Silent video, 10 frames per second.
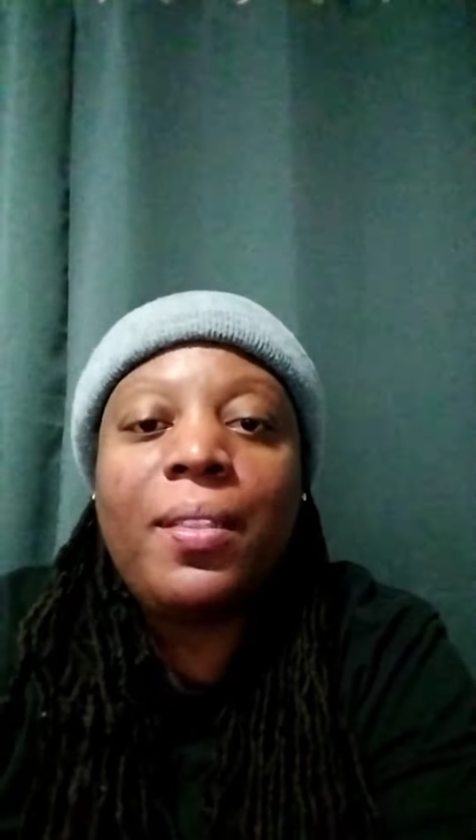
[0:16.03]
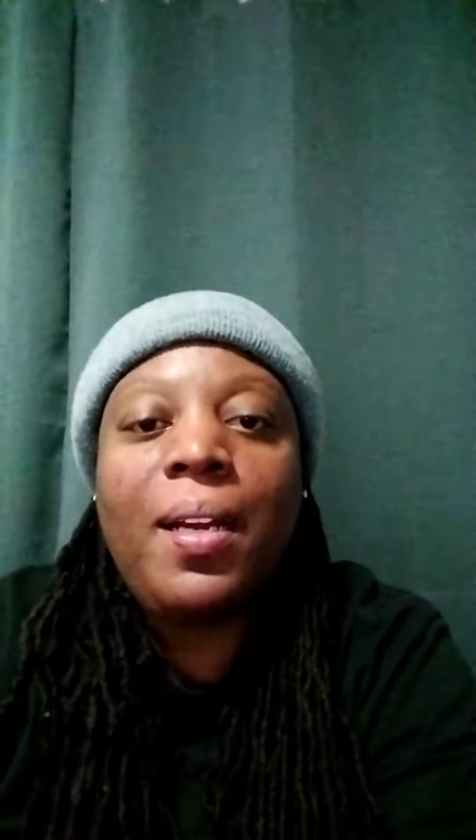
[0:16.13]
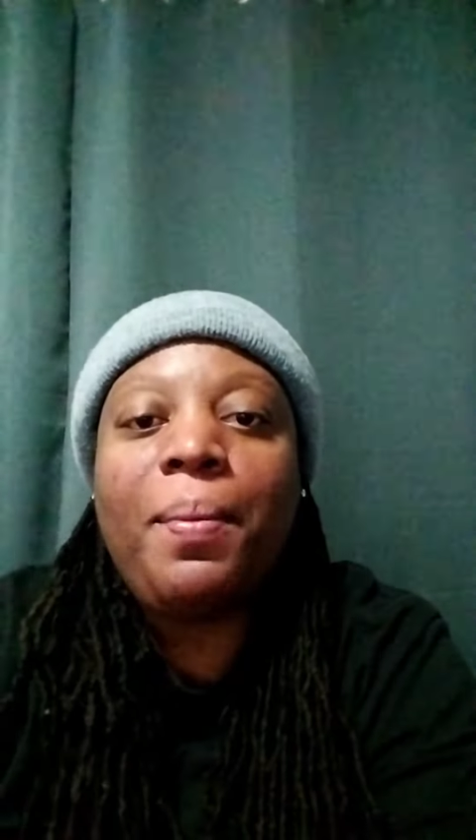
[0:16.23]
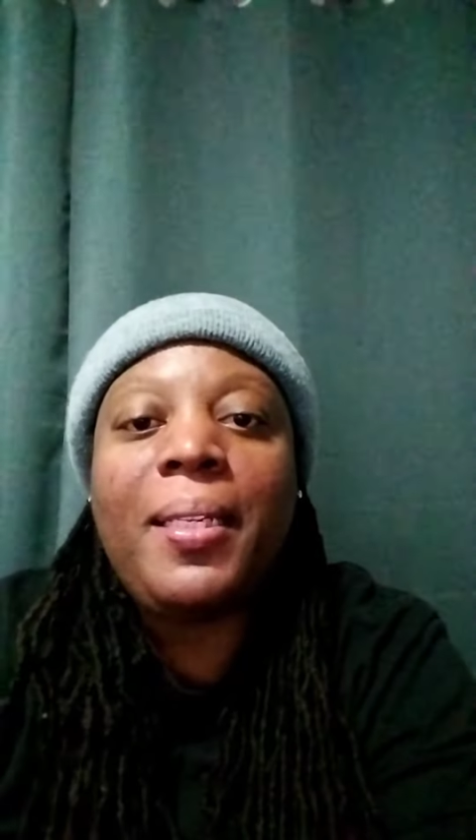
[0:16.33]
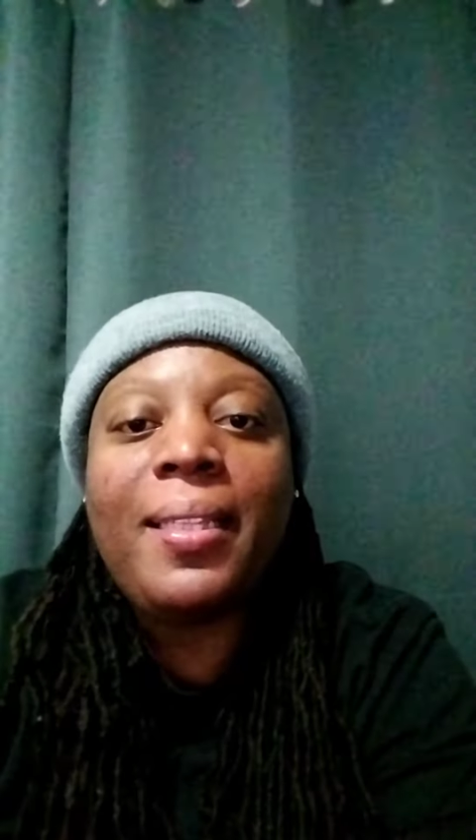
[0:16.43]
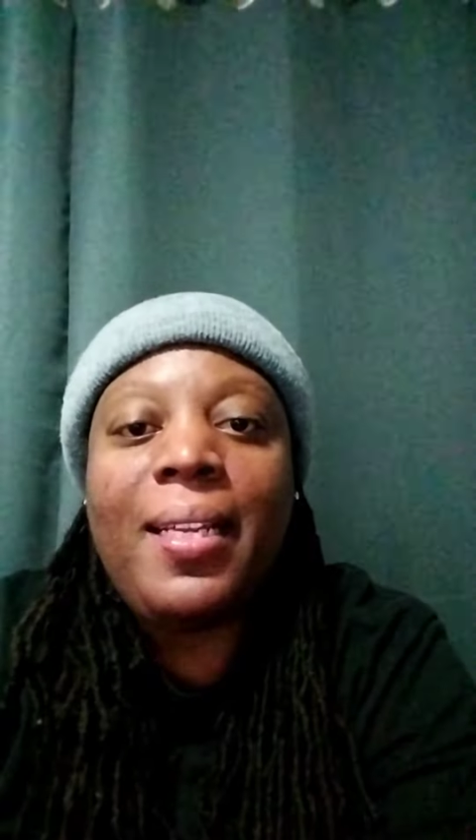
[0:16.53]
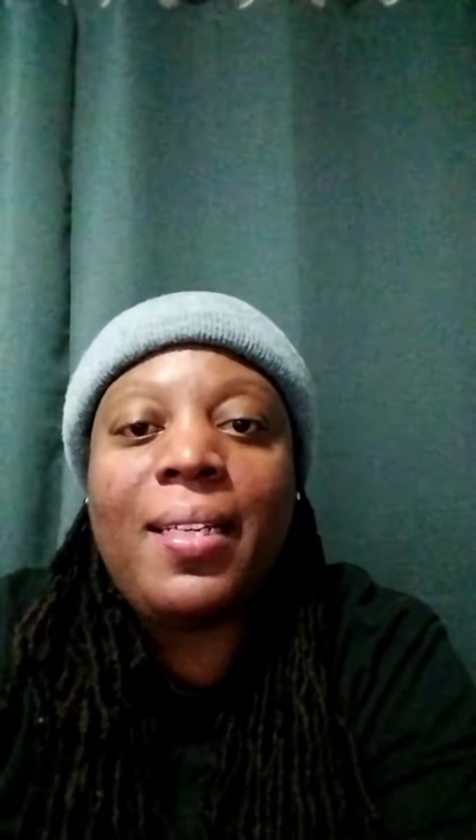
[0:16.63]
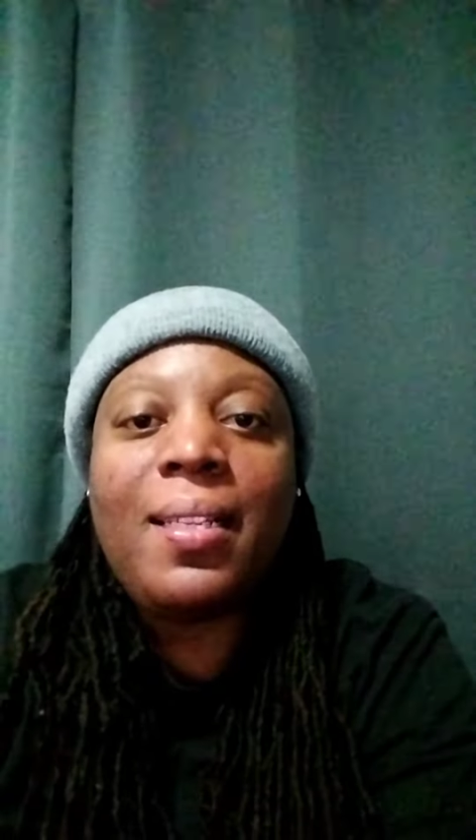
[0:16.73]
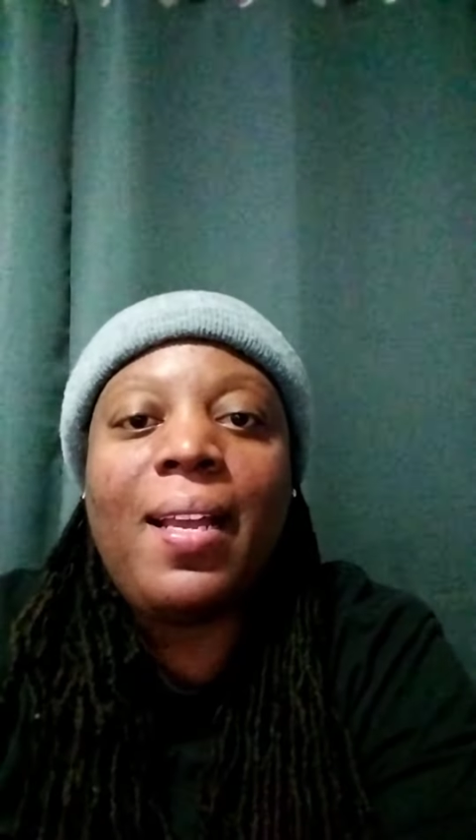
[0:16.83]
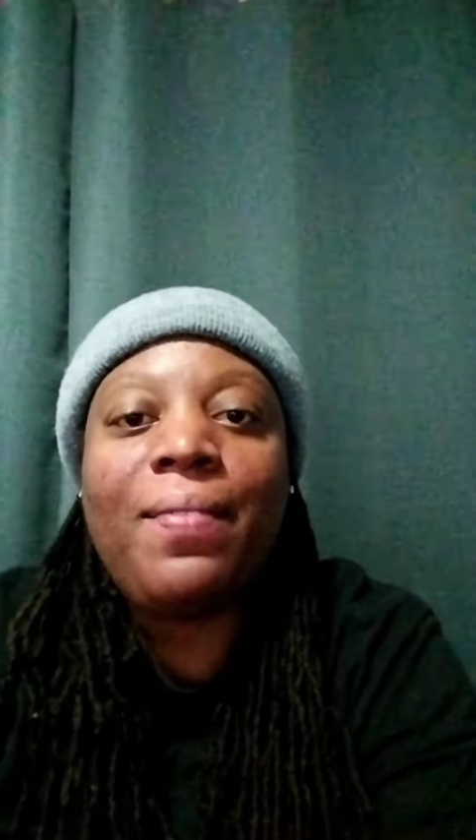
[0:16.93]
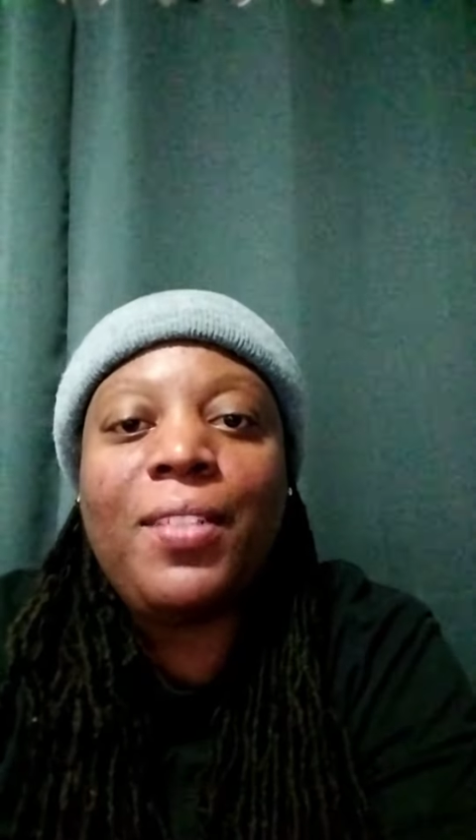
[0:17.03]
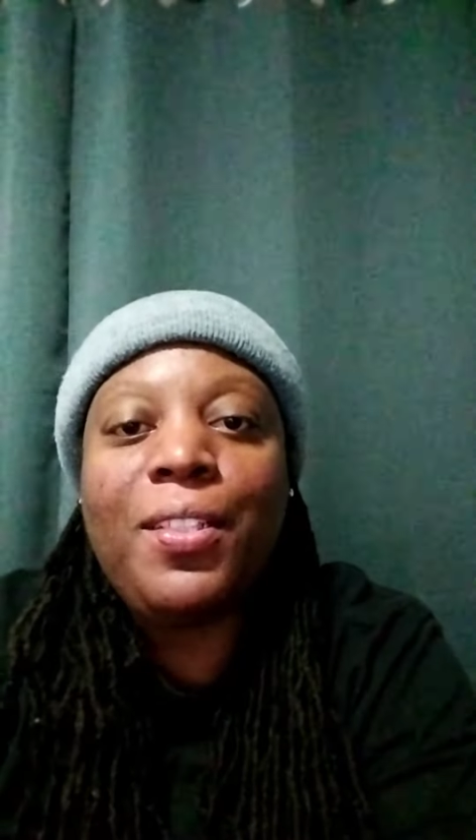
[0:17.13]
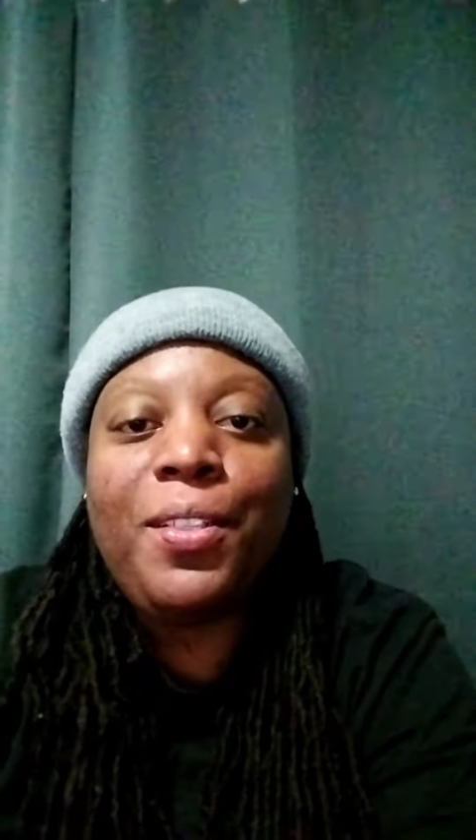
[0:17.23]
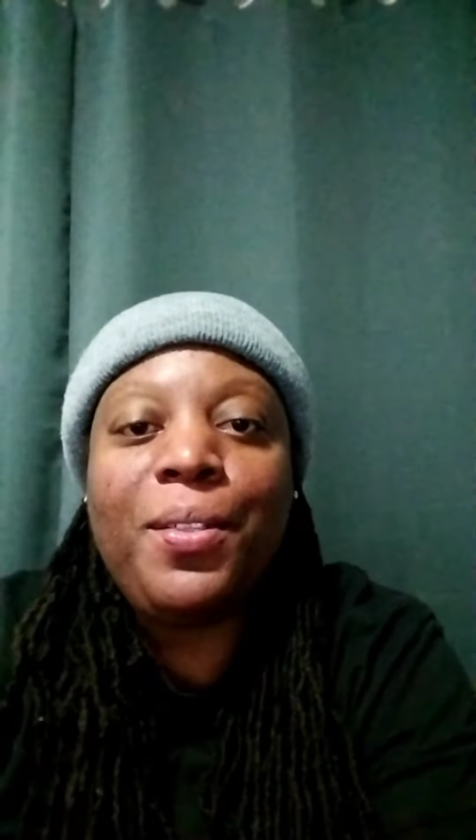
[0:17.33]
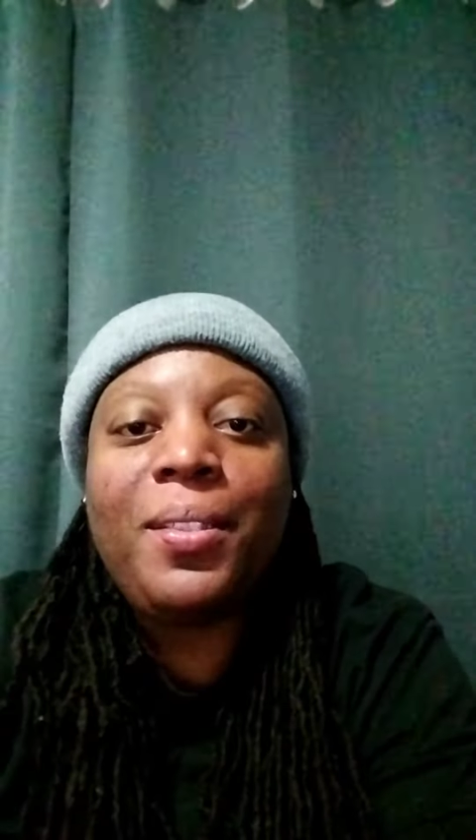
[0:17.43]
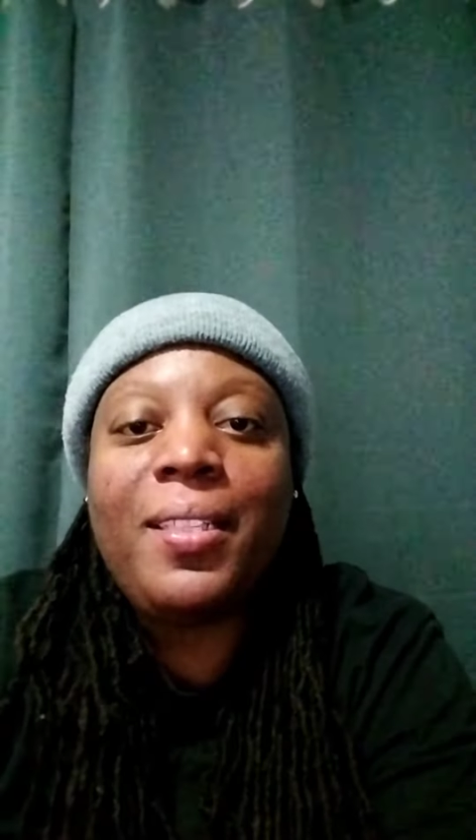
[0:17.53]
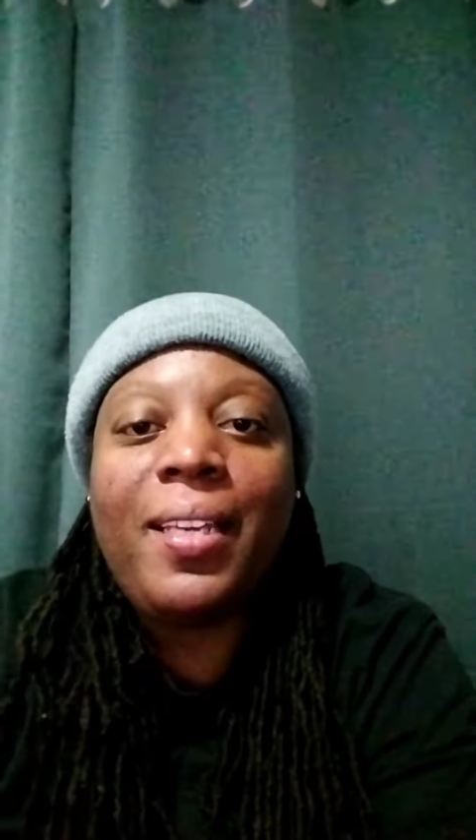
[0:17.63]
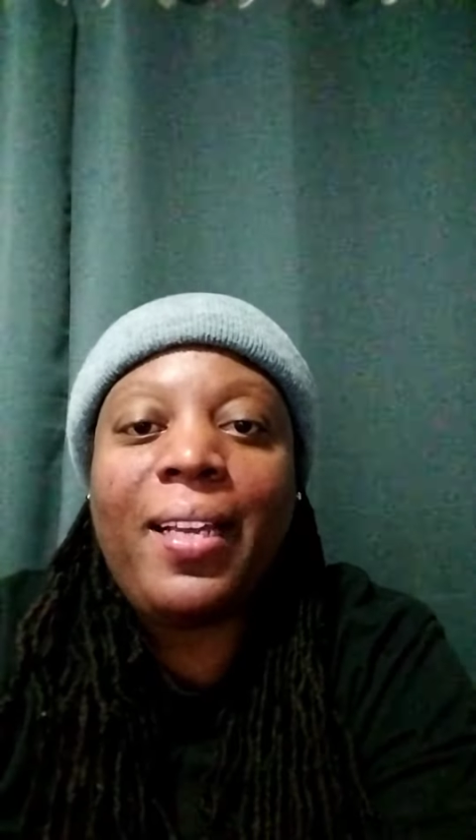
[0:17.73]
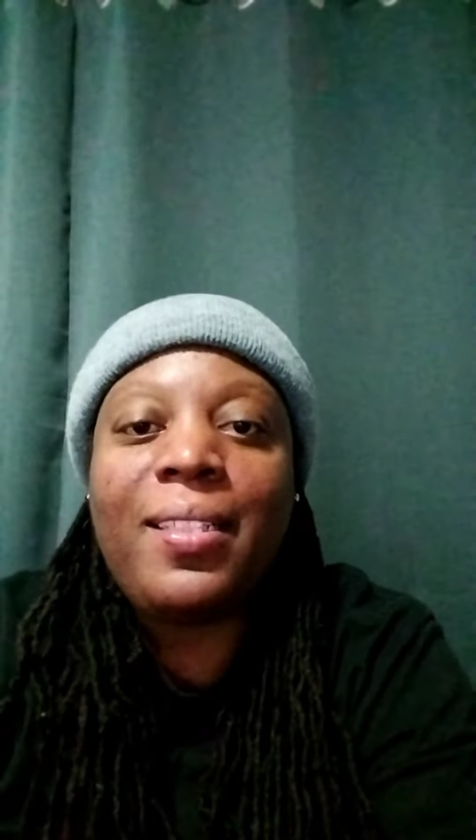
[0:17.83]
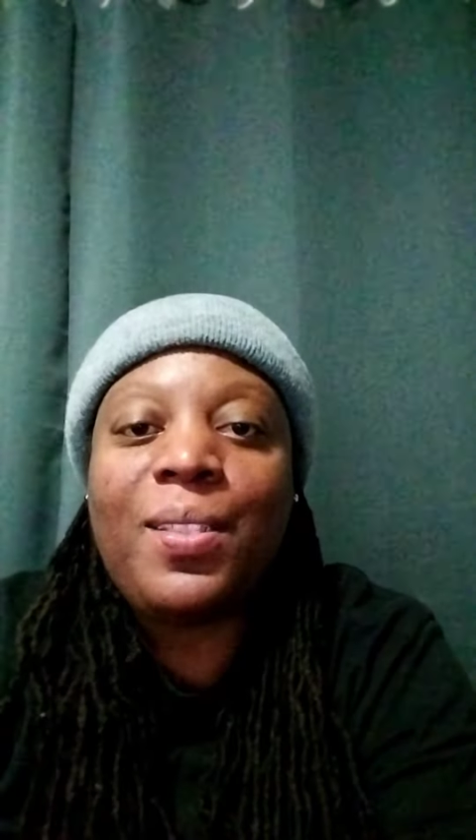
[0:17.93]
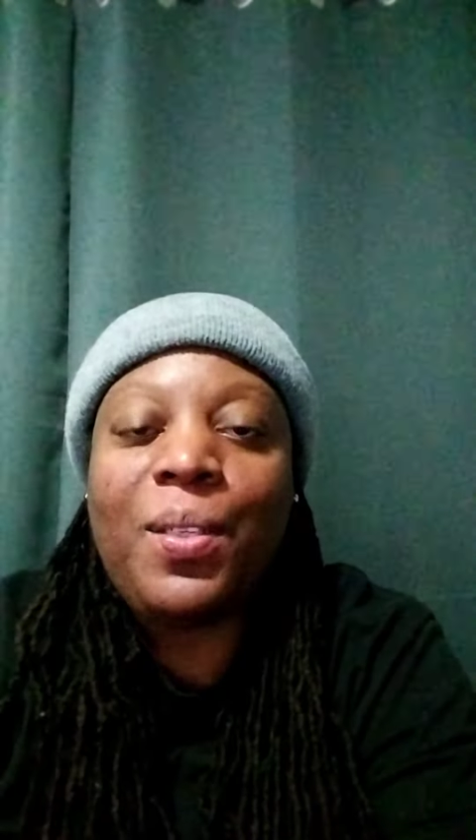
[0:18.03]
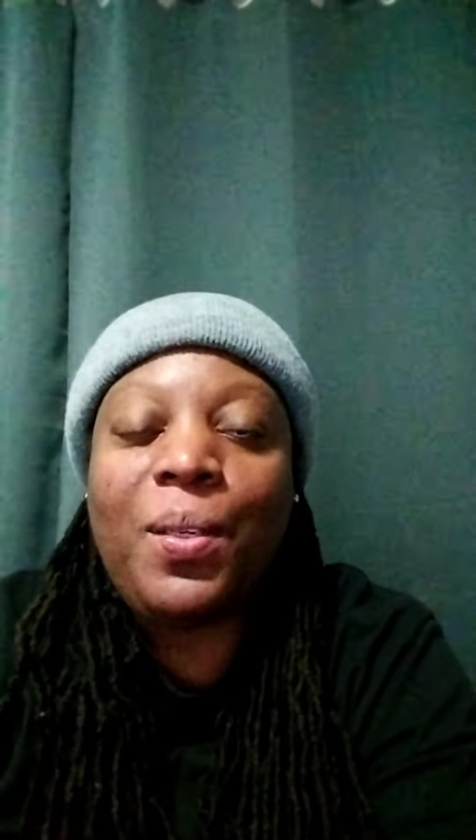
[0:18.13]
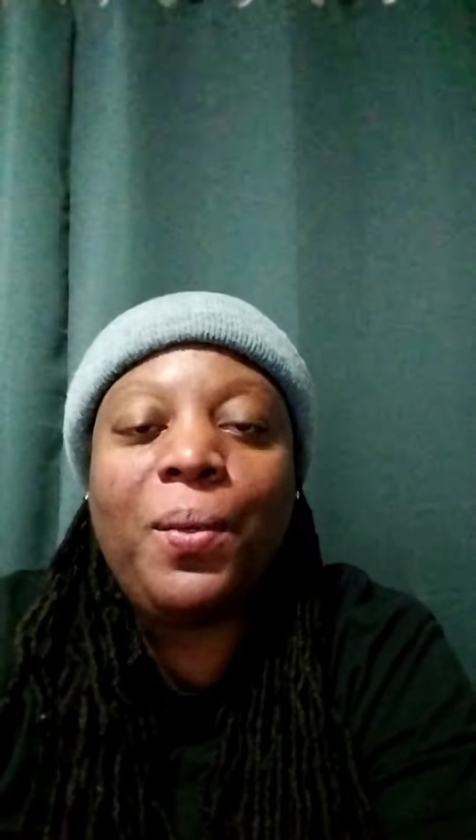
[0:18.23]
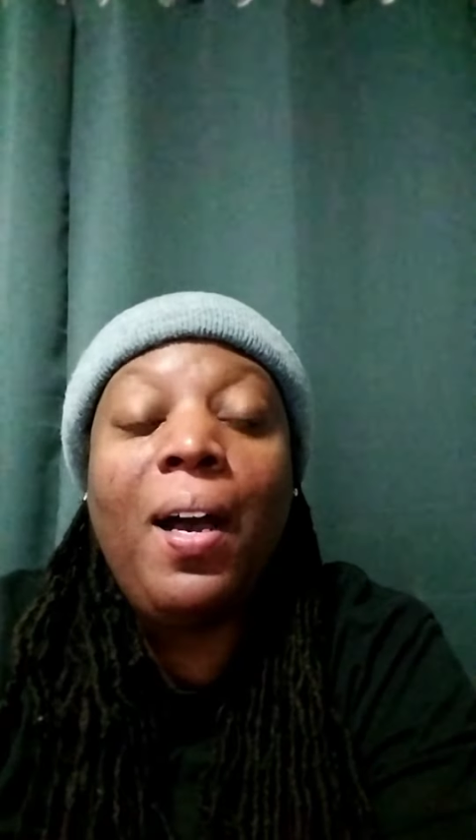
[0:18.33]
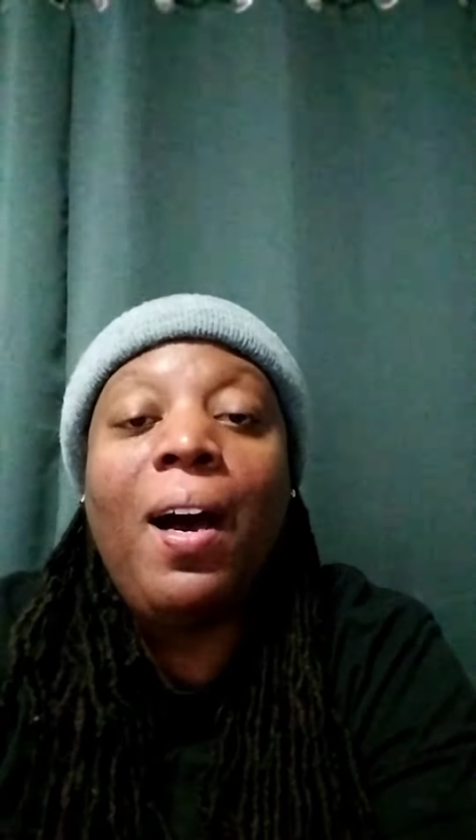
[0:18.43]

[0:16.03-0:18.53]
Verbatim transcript: couple of things I have to do tonight, so